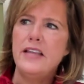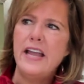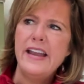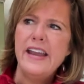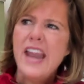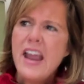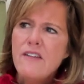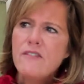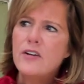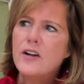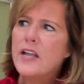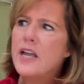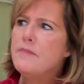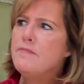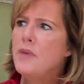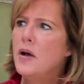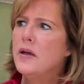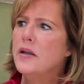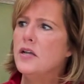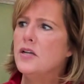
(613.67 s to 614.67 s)
They never
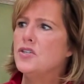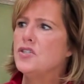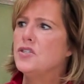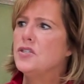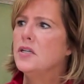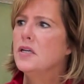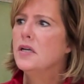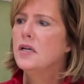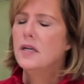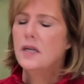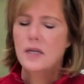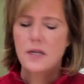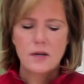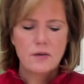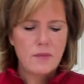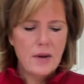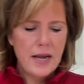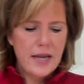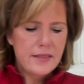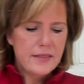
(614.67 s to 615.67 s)
get punished,
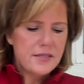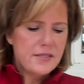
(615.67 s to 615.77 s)
right?